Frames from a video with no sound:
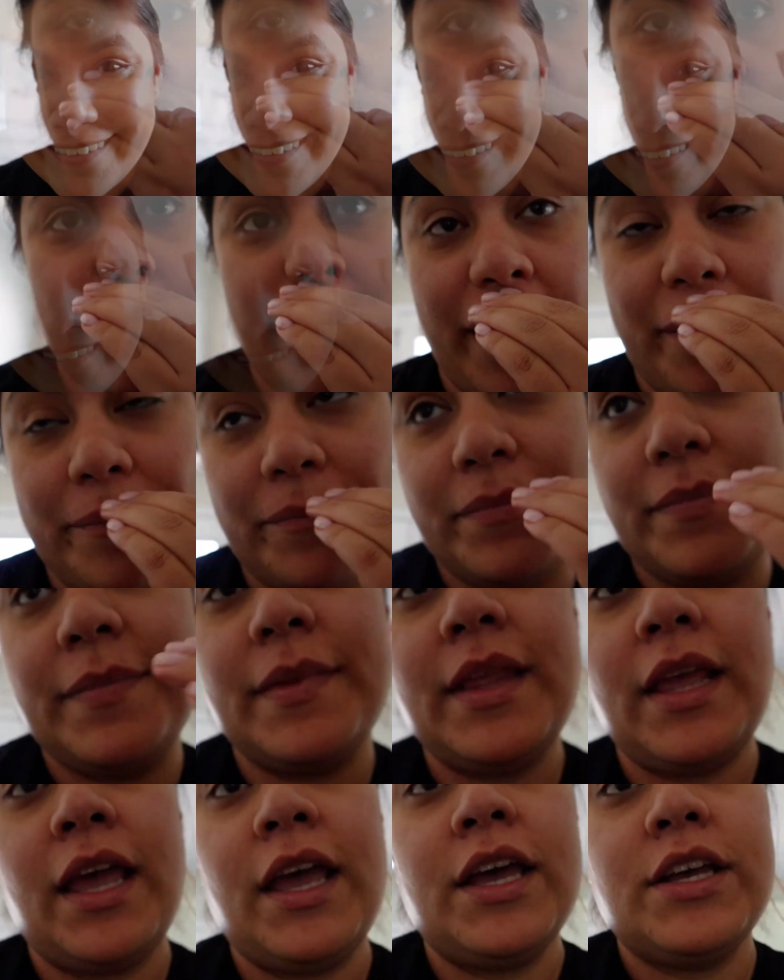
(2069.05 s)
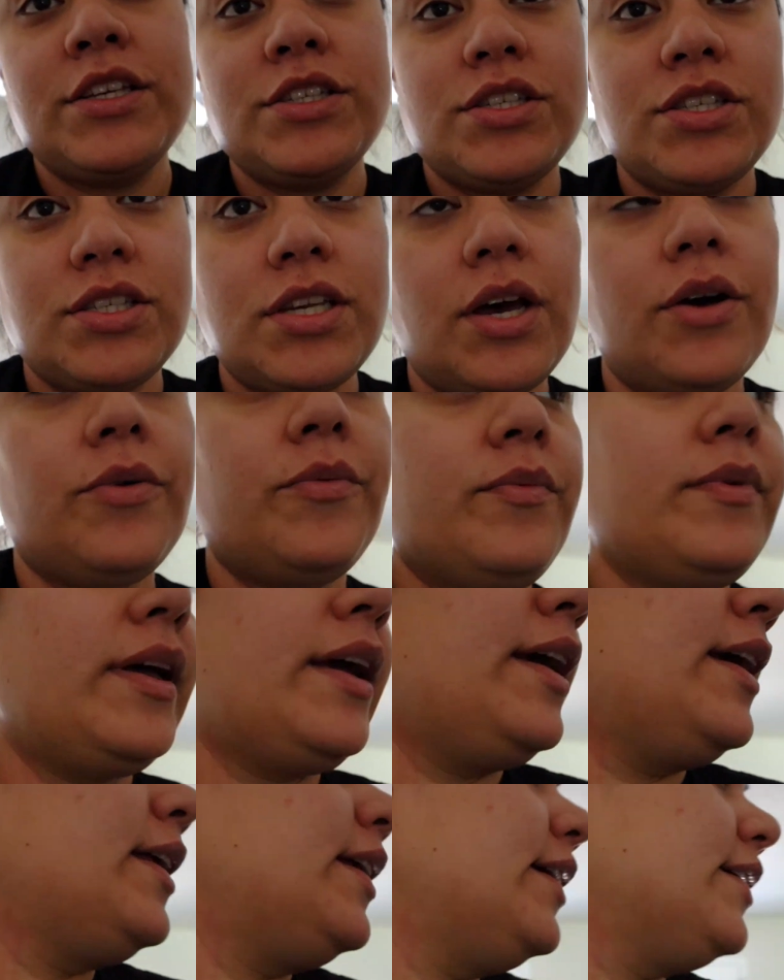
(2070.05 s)
Okay, so
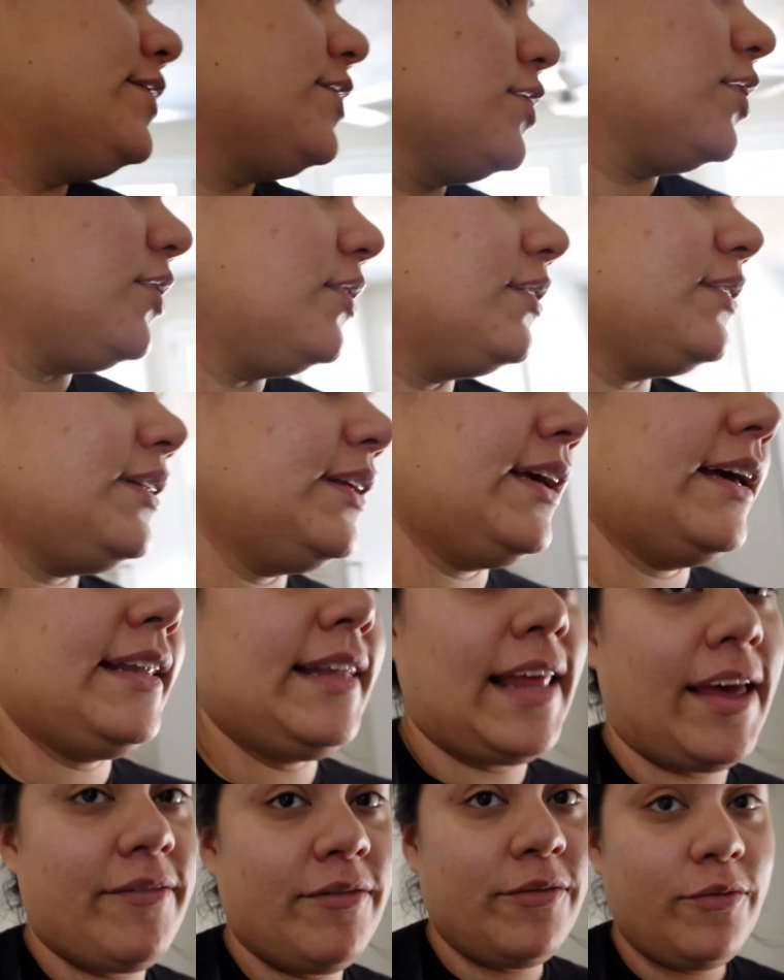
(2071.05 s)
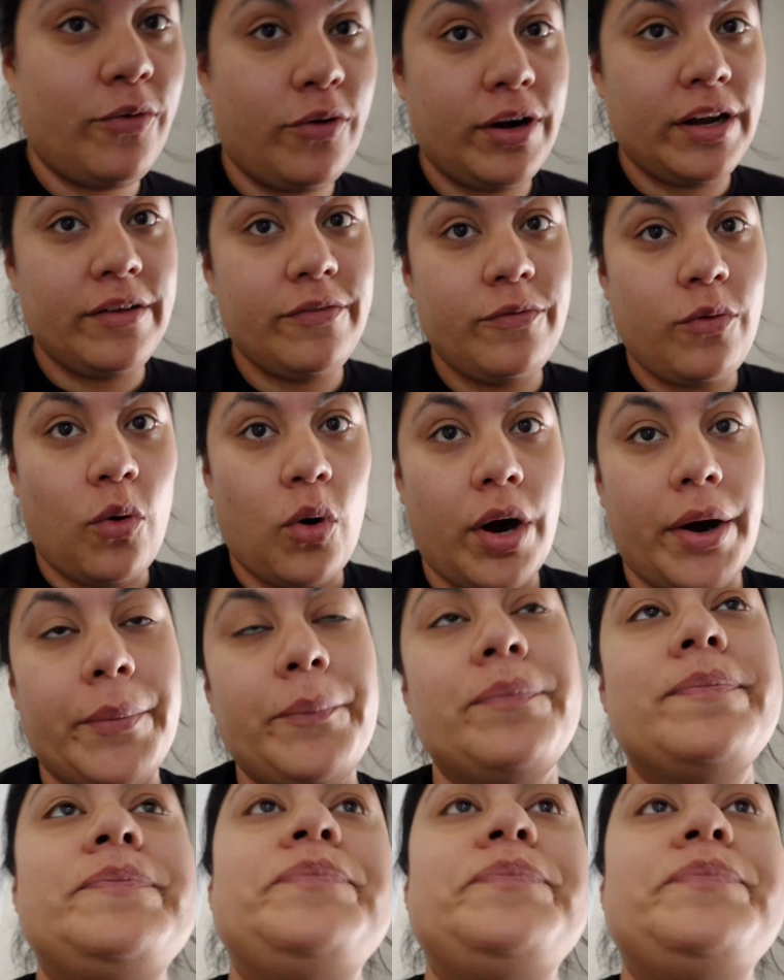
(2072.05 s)
it is currently 11:44.